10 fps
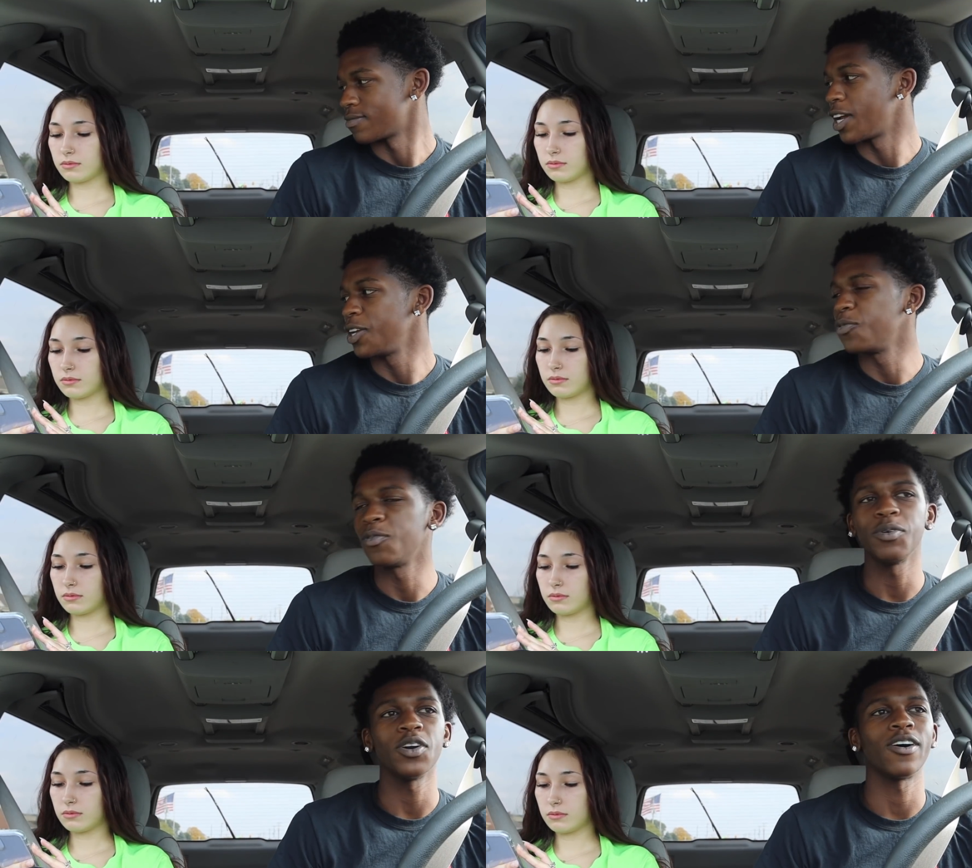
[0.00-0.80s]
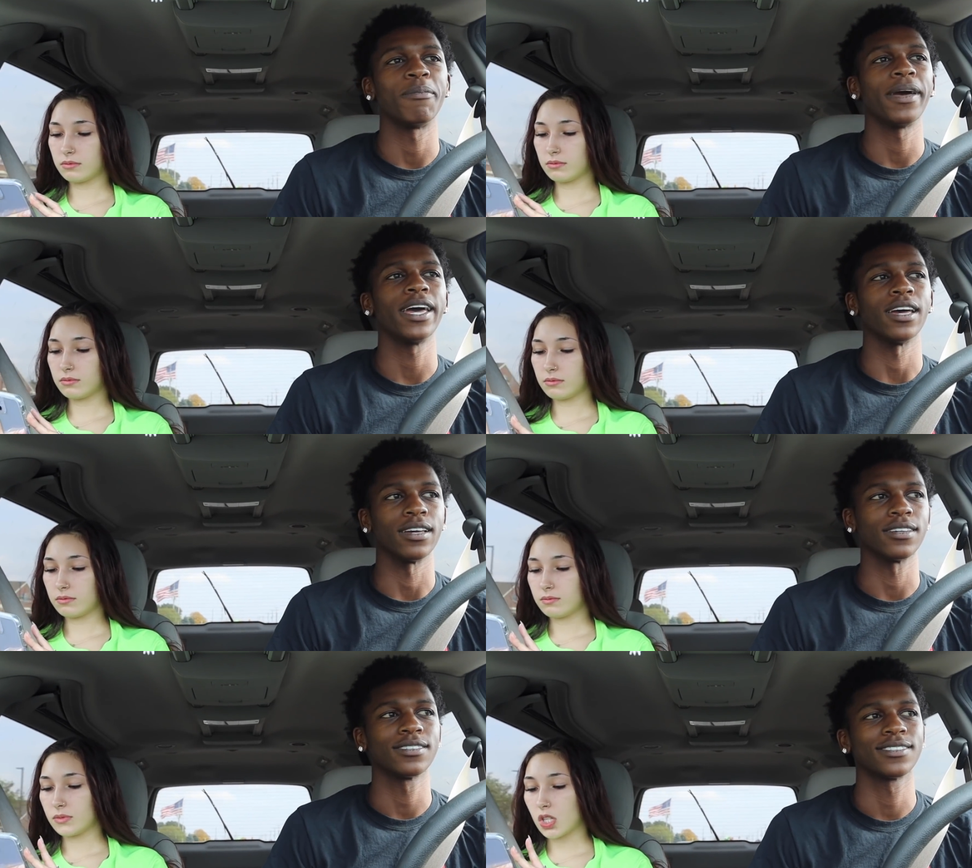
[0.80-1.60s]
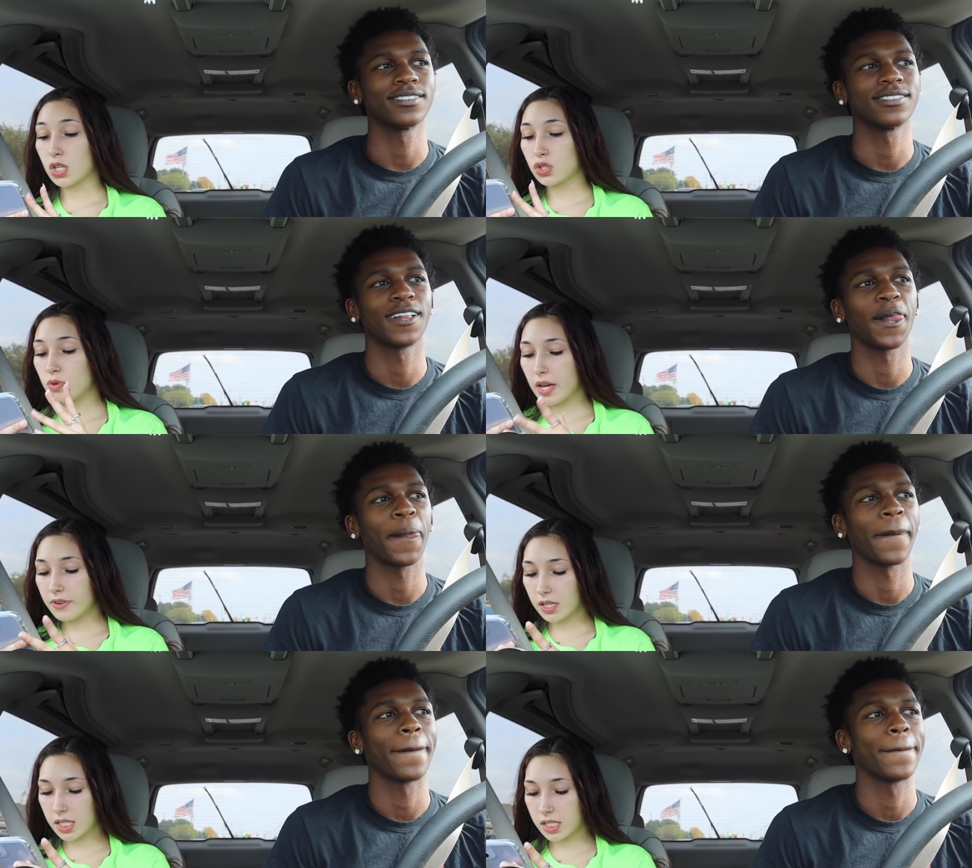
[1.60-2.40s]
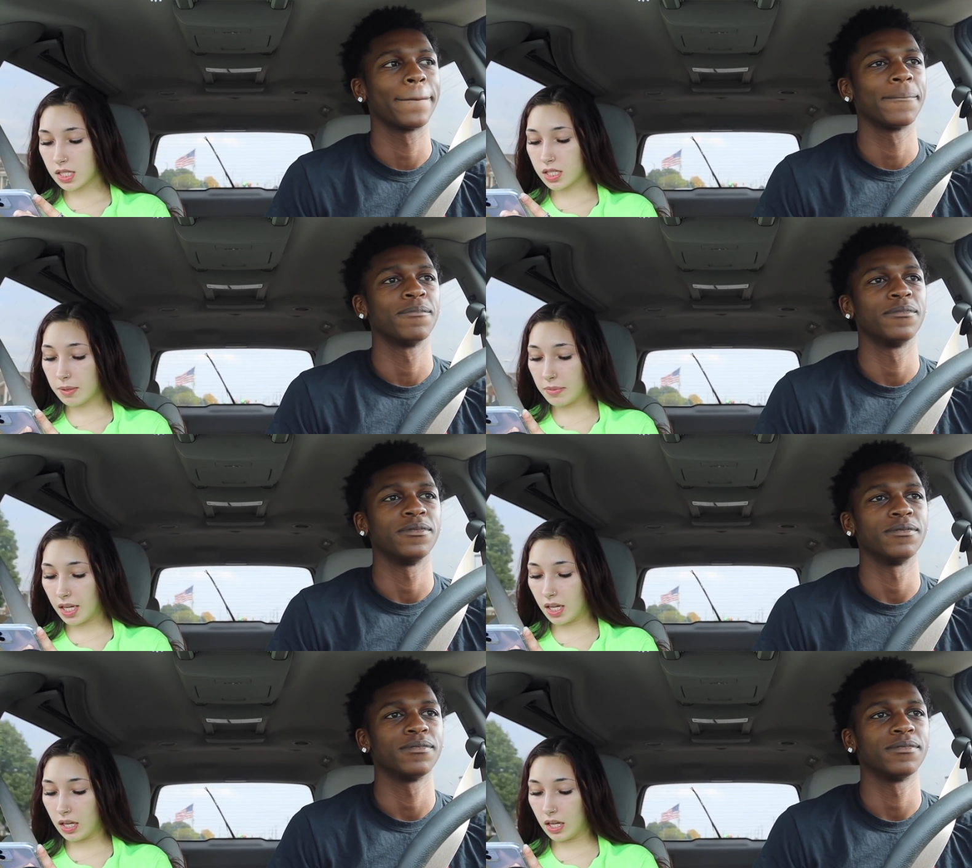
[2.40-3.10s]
Speaker 1: Now you gonna be all mad. Cause you never
Speaker 2: listen to me.